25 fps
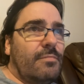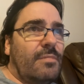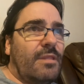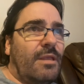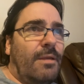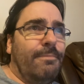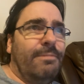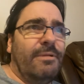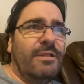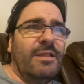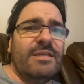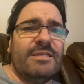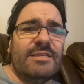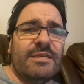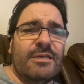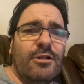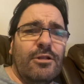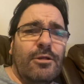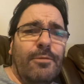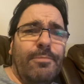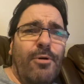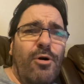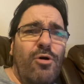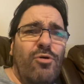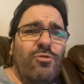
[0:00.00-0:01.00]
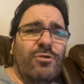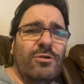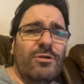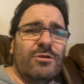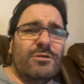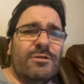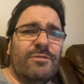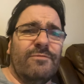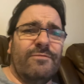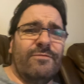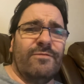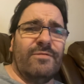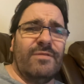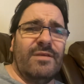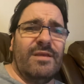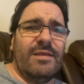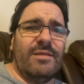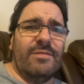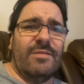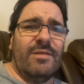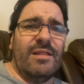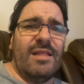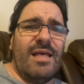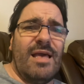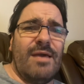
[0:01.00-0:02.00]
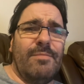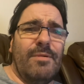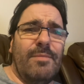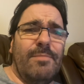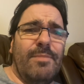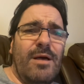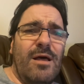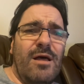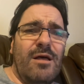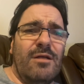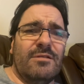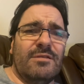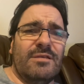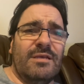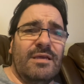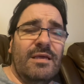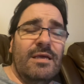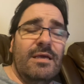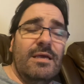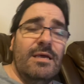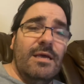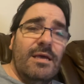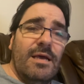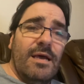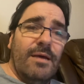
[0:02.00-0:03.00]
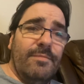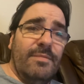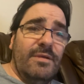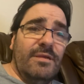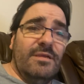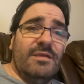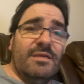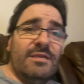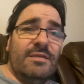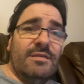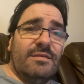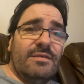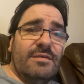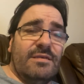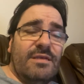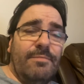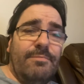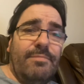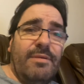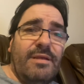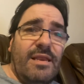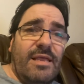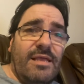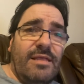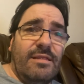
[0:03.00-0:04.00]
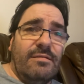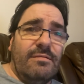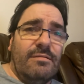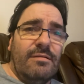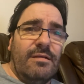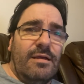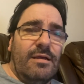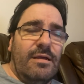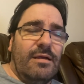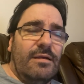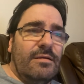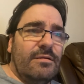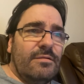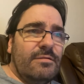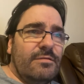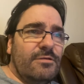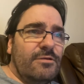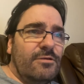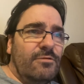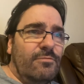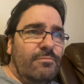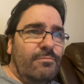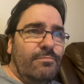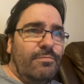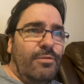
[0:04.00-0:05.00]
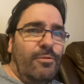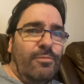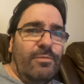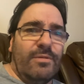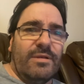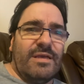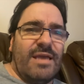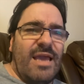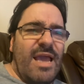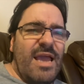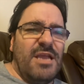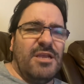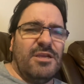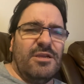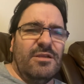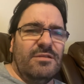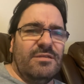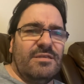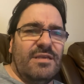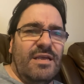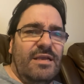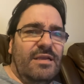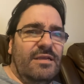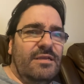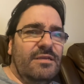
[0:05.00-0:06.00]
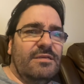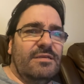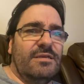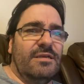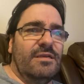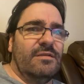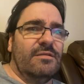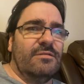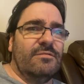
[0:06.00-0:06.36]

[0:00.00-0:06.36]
political opponents of the Labour Party. I mean, she'd been in some publication saying she'd